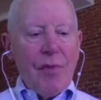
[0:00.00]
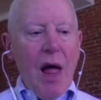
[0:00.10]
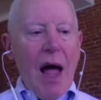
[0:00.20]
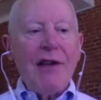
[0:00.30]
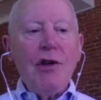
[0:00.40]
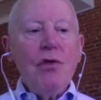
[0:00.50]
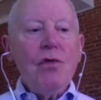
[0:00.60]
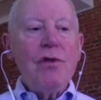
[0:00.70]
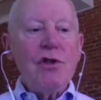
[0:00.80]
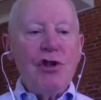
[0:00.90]
I
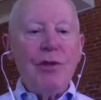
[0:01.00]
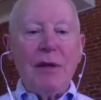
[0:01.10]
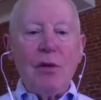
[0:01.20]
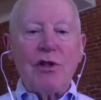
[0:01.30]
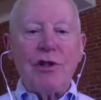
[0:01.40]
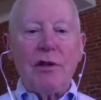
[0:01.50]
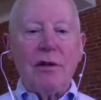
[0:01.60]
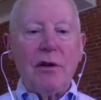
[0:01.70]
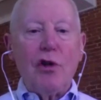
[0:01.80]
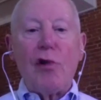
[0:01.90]
knew that Jimmy was a
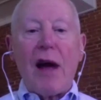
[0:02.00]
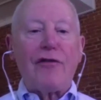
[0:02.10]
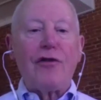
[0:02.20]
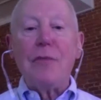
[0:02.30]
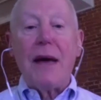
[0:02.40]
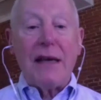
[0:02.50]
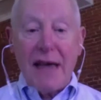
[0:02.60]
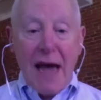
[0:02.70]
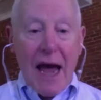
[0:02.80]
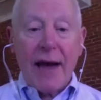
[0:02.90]

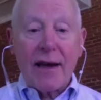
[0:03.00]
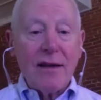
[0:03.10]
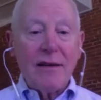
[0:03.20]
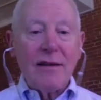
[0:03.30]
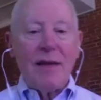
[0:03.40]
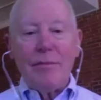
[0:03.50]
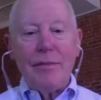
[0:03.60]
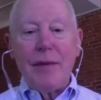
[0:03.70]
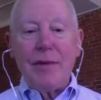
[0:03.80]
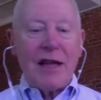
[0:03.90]
graphomaniac.
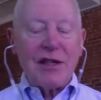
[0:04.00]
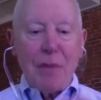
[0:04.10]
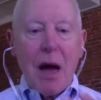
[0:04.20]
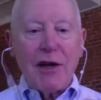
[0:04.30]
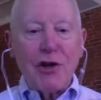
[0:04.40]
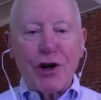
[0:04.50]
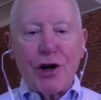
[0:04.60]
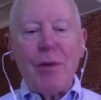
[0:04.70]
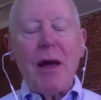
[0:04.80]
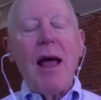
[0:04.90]
Maybe that's my term.